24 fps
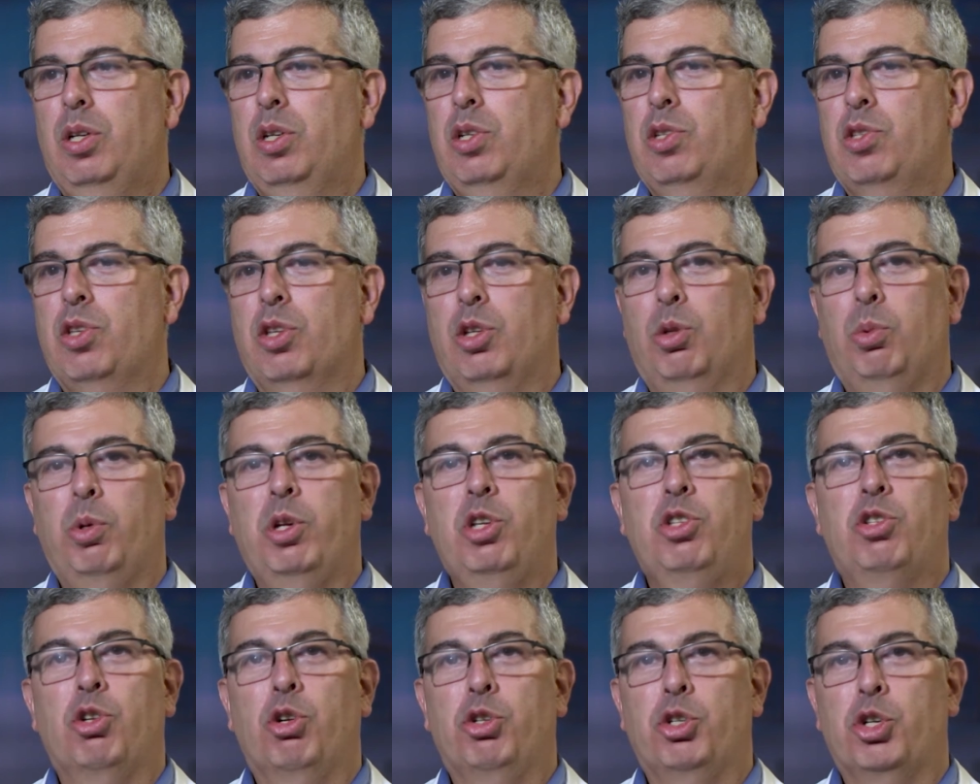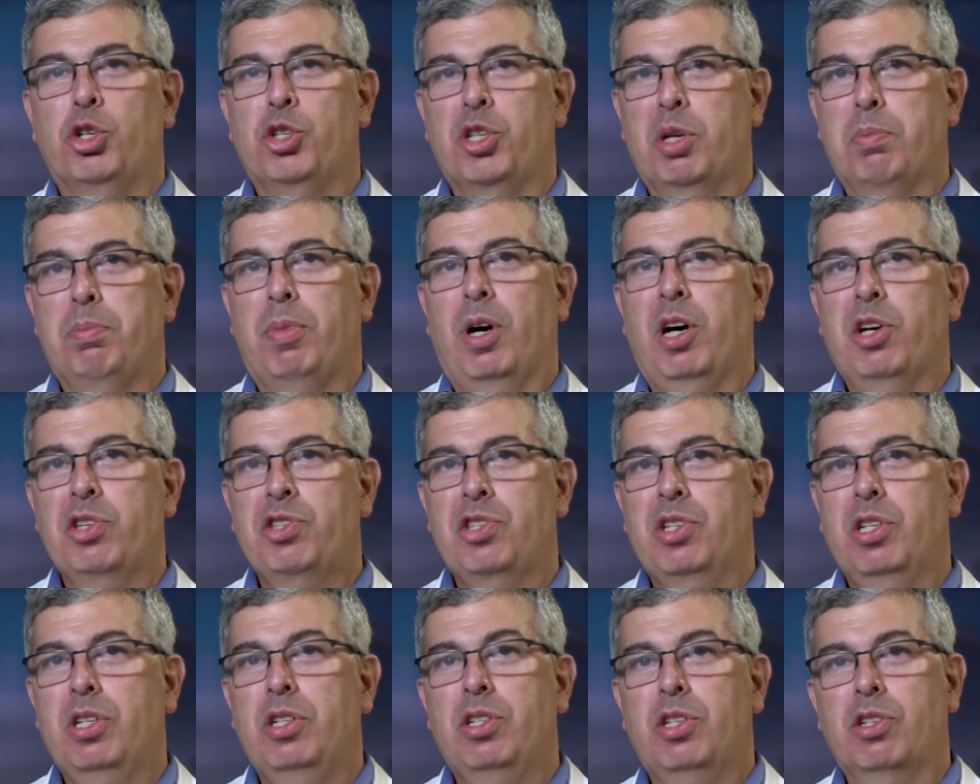So the researchers at
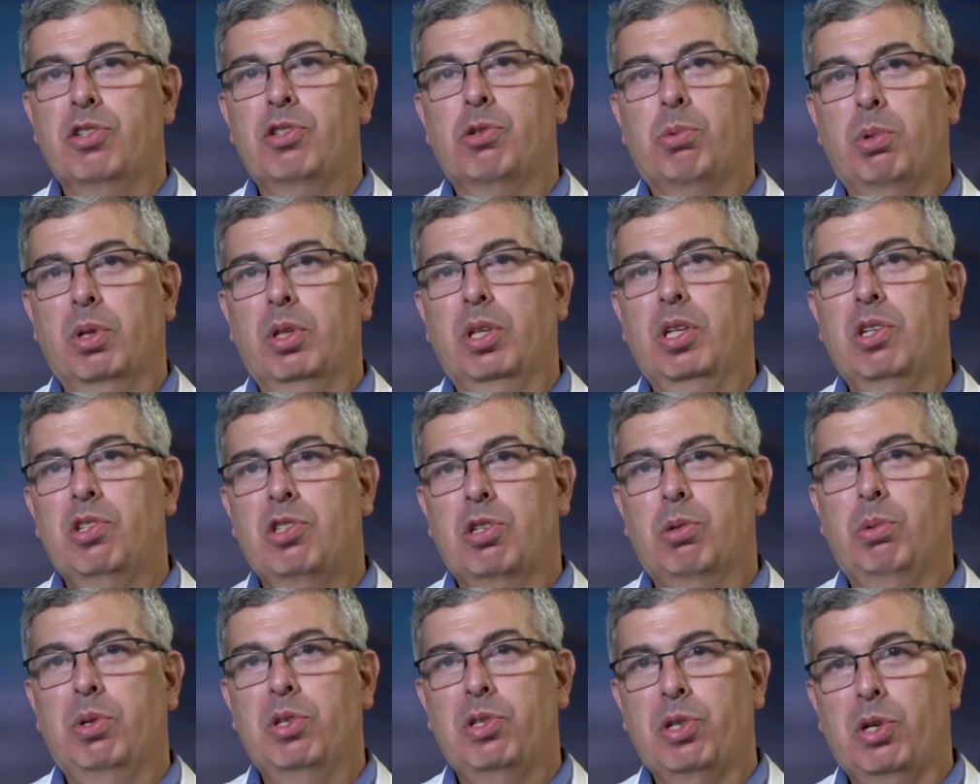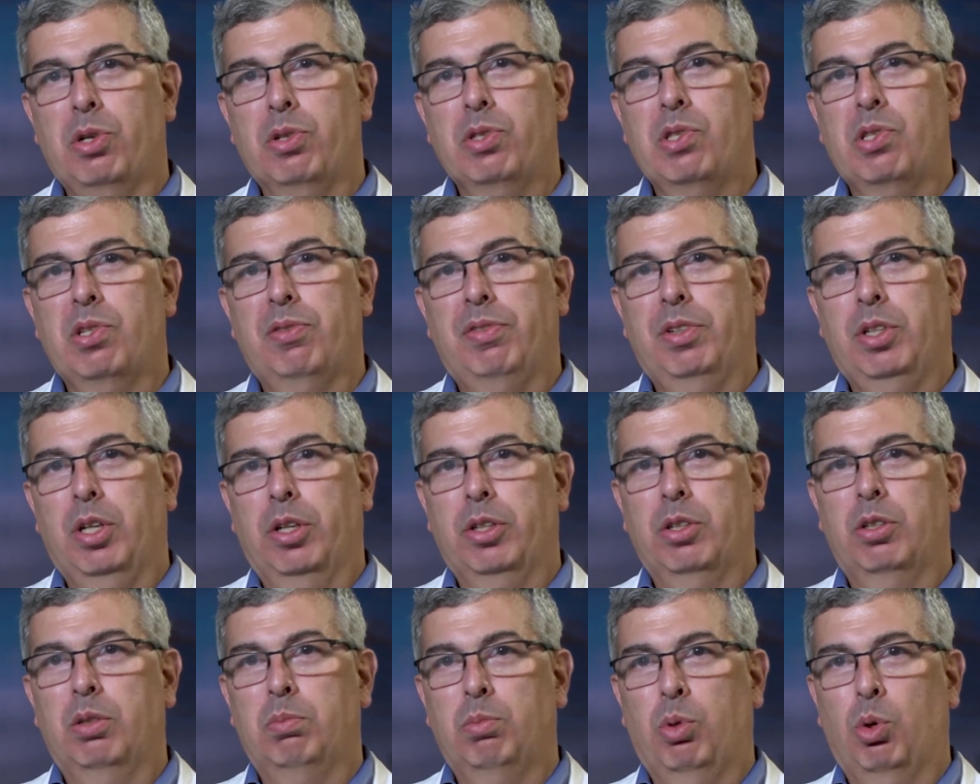Boston just released the results of
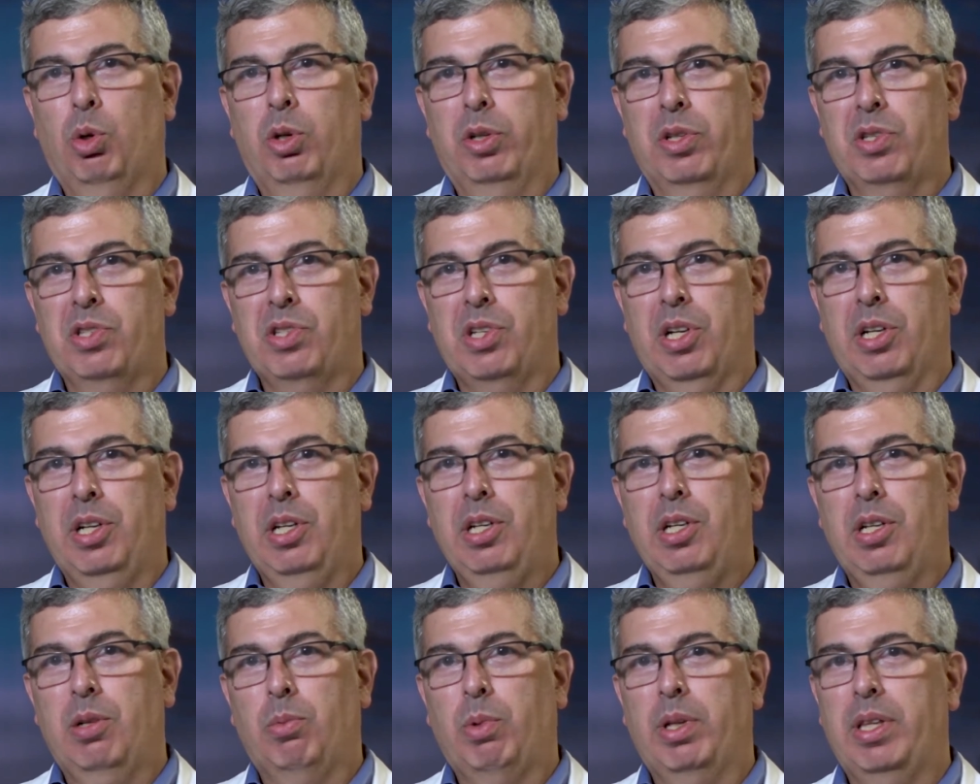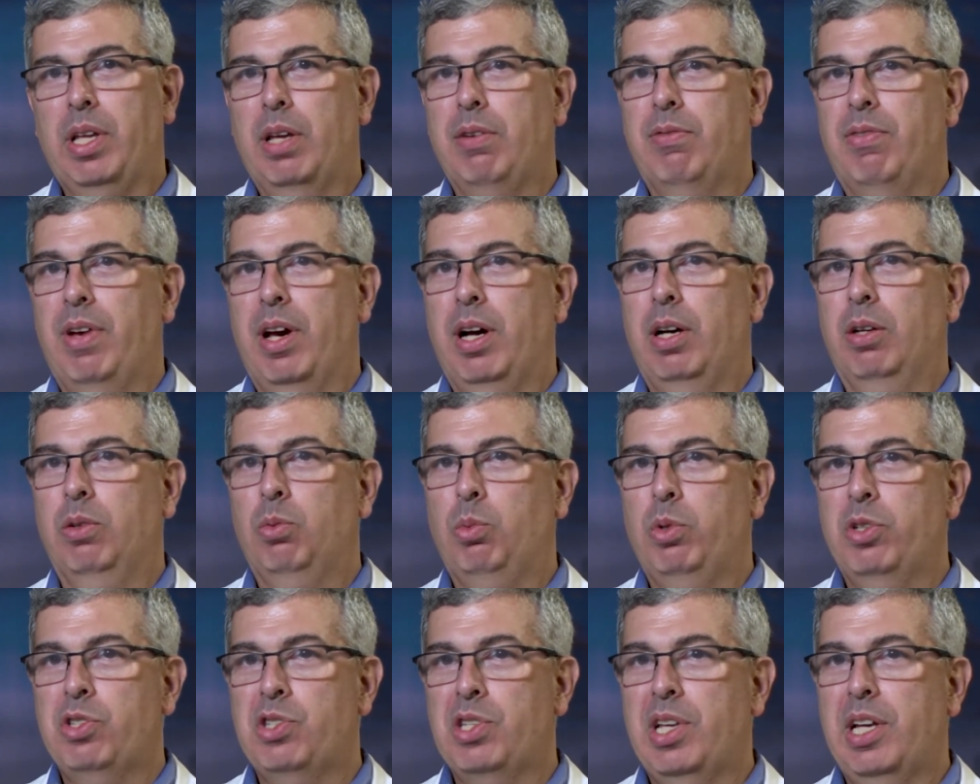another important study, and what they found
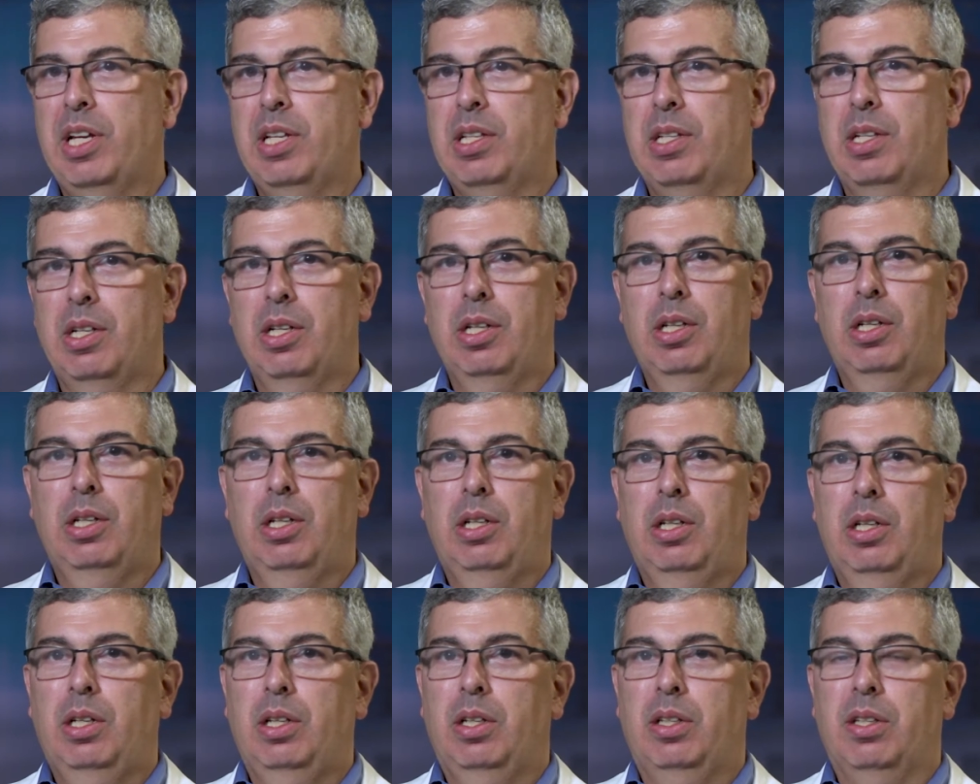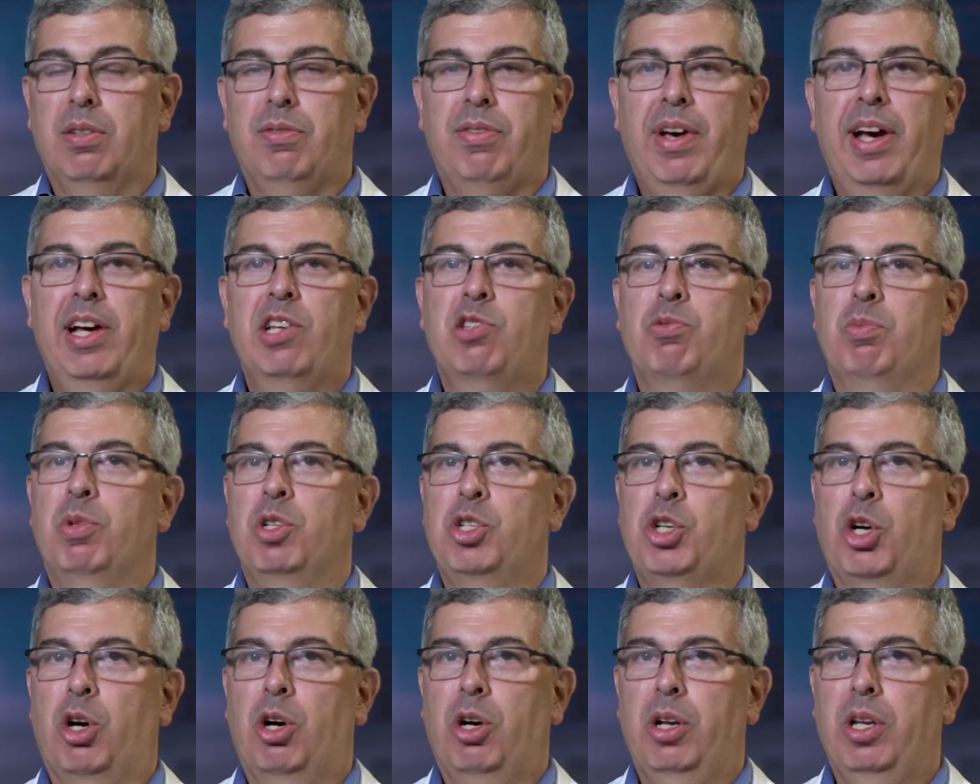was that the vast
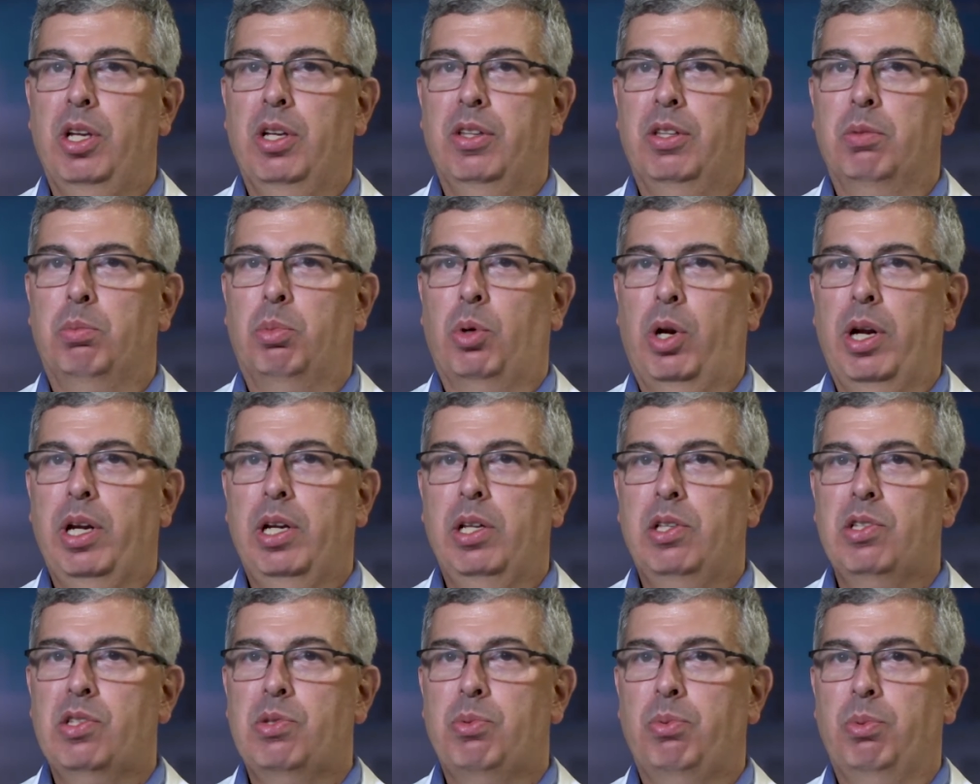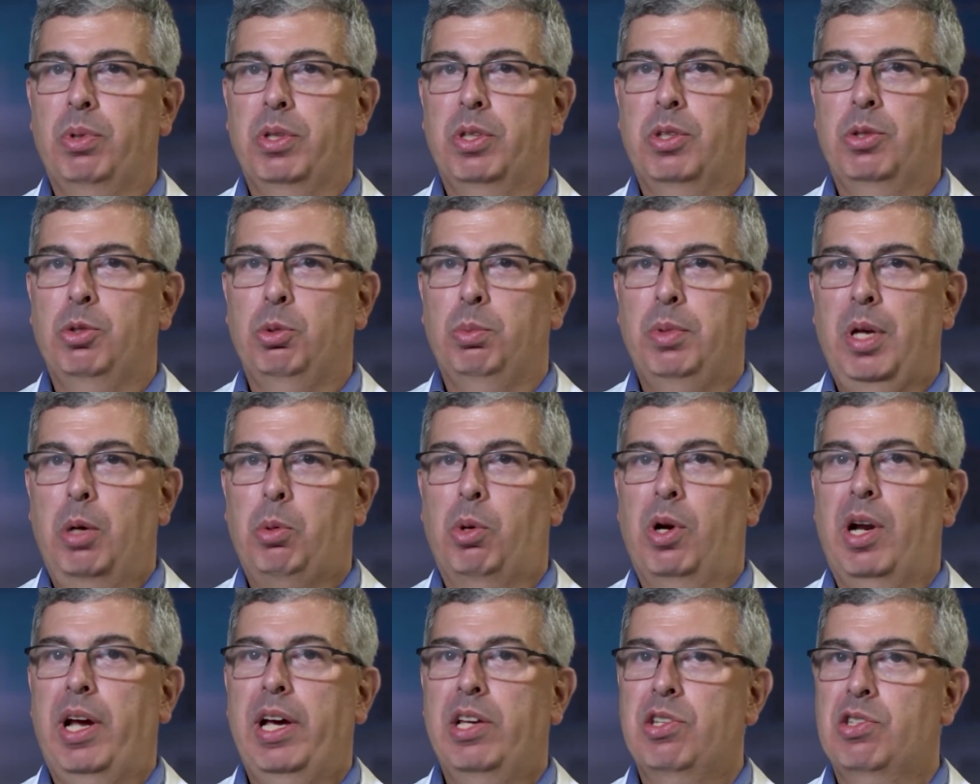majority of the brains with whom they
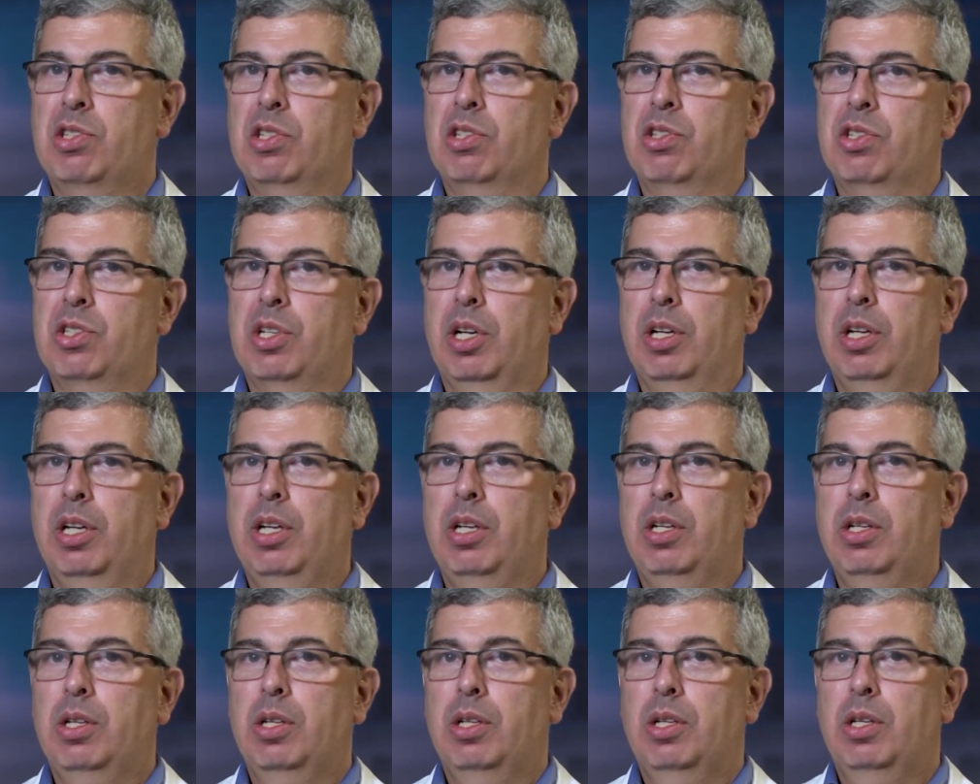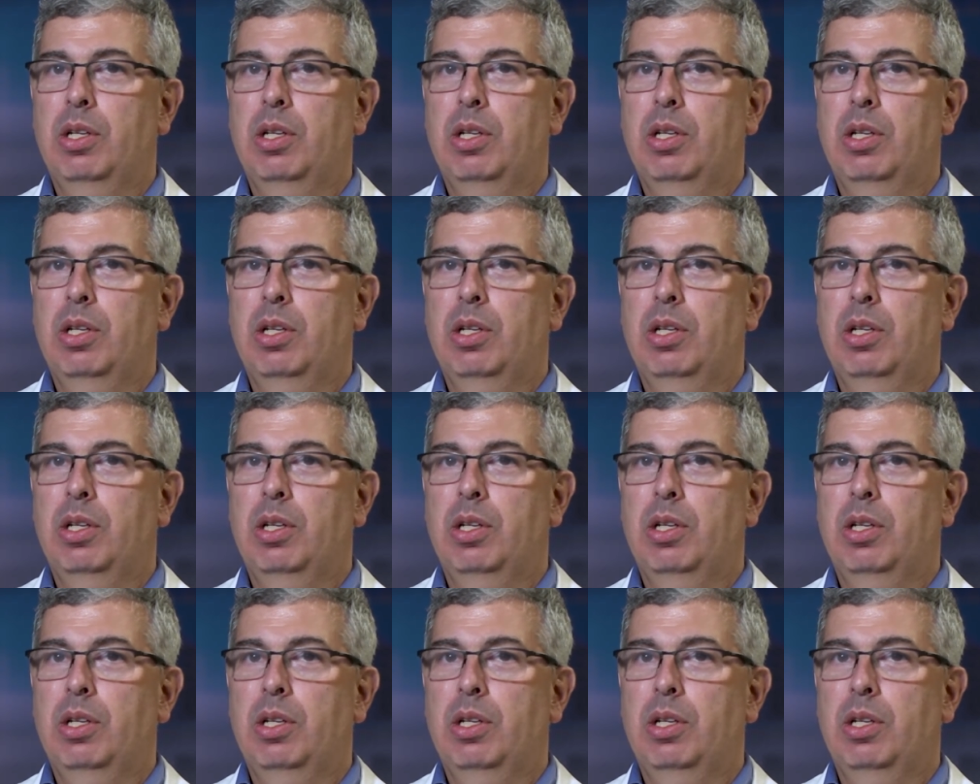were asked to study,